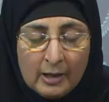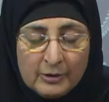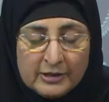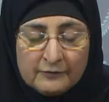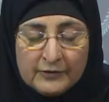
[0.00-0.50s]

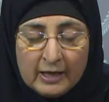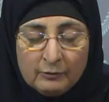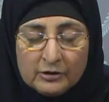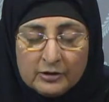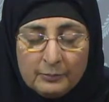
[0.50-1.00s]
But if they
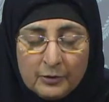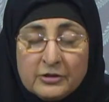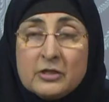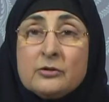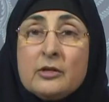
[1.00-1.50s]
would
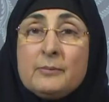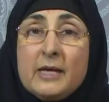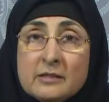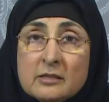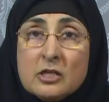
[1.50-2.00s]
report it to the
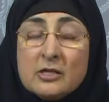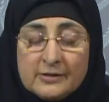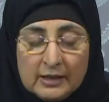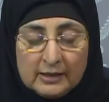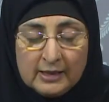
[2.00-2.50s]
messenger
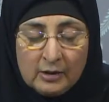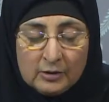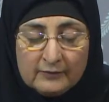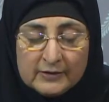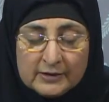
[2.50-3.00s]
sallallahu
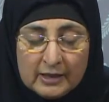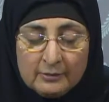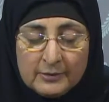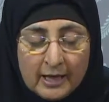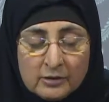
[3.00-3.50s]
alaihi
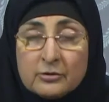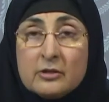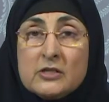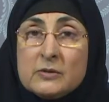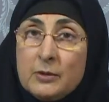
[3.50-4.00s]
wasallam and to
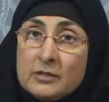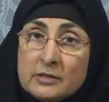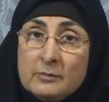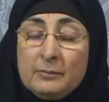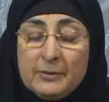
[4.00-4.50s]
the
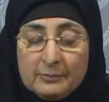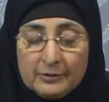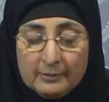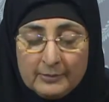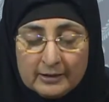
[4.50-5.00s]
responsible
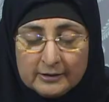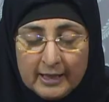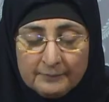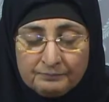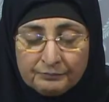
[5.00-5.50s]
people among
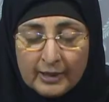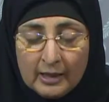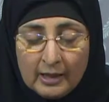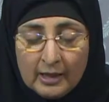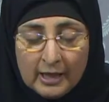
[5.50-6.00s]
them,
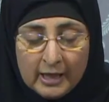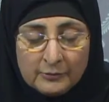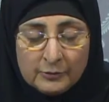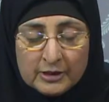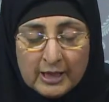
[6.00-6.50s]

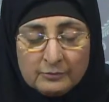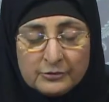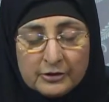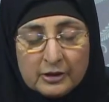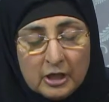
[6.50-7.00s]
it would come
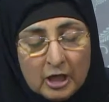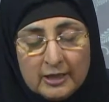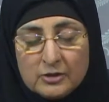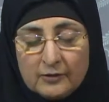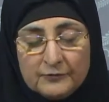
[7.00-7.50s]
to the
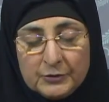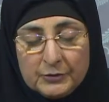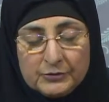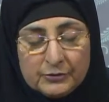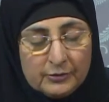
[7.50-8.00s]
knowledge of
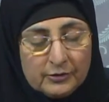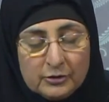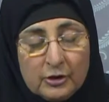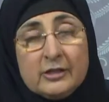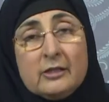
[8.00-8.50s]
those who could
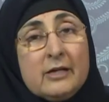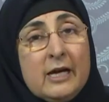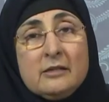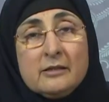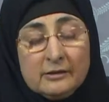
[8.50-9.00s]
draw the
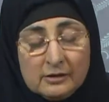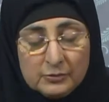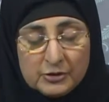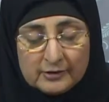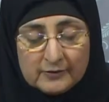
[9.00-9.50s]
right
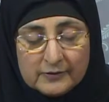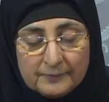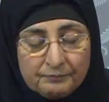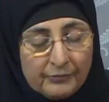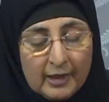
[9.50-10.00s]
conclusions.
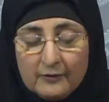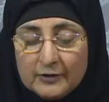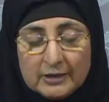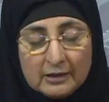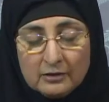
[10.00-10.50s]
If
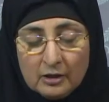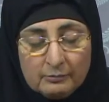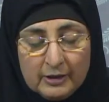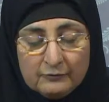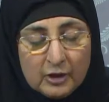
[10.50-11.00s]
it had
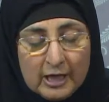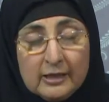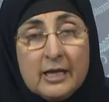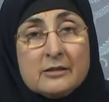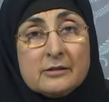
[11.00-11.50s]
not been for
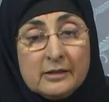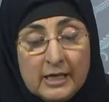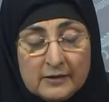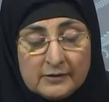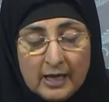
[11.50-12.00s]
Allah's
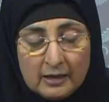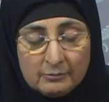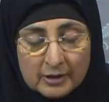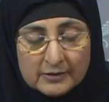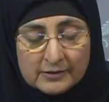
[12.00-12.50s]
grace
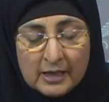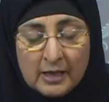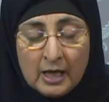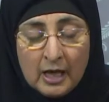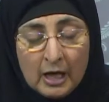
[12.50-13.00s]
and mercy,
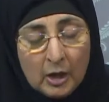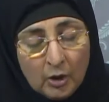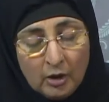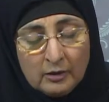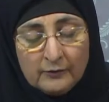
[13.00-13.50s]

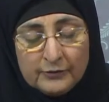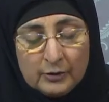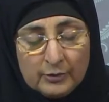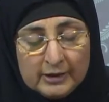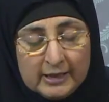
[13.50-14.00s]
all of
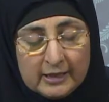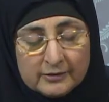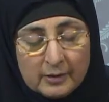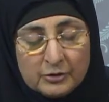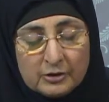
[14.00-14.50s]
you, with the
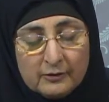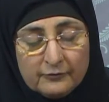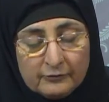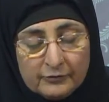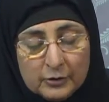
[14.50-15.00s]
exception
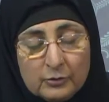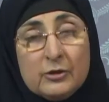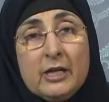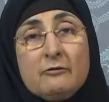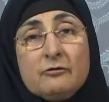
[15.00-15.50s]
of a few,
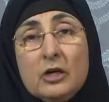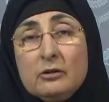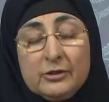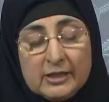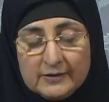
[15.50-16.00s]
would have
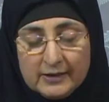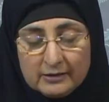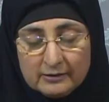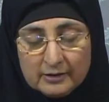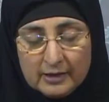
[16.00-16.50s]
followed the
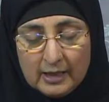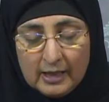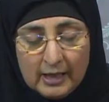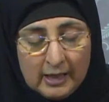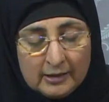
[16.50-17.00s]
Satan.
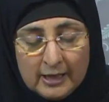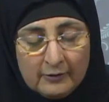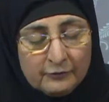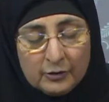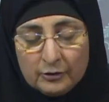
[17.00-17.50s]

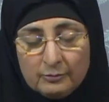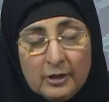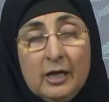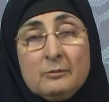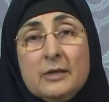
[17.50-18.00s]
Therefore, O
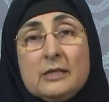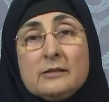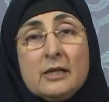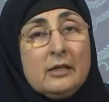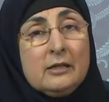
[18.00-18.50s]
Muhammad
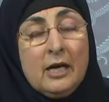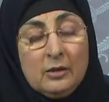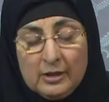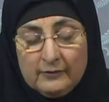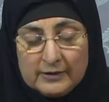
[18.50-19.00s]

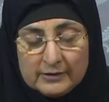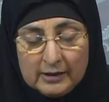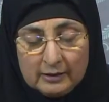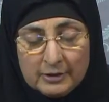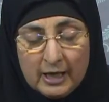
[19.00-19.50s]
sallallahu alaihi
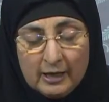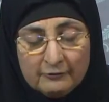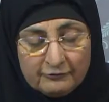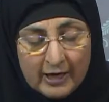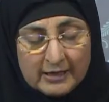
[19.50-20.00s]
wasallam,
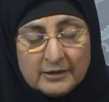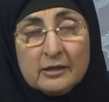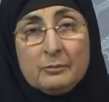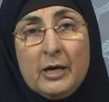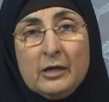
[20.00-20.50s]
fight
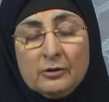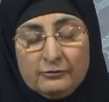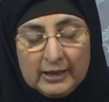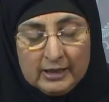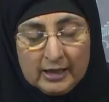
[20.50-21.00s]
in the path
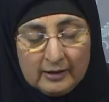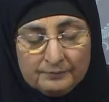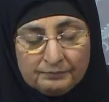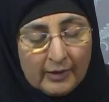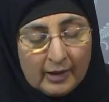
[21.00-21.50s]
of Allah.
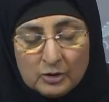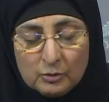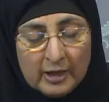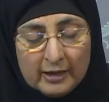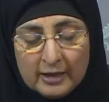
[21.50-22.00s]

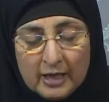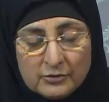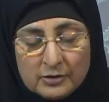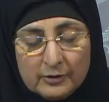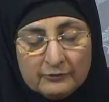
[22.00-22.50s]
You are
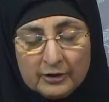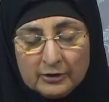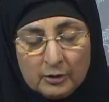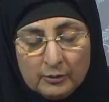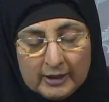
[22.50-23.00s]
accountable for
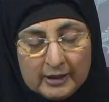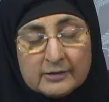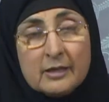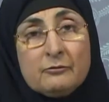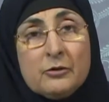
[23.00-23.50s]
no one
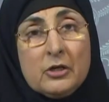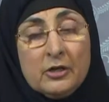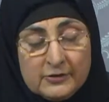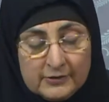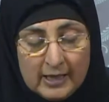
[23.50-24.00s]
except for
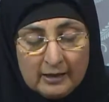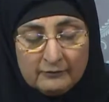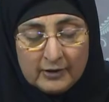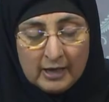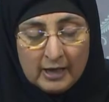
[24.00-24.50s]
yourself.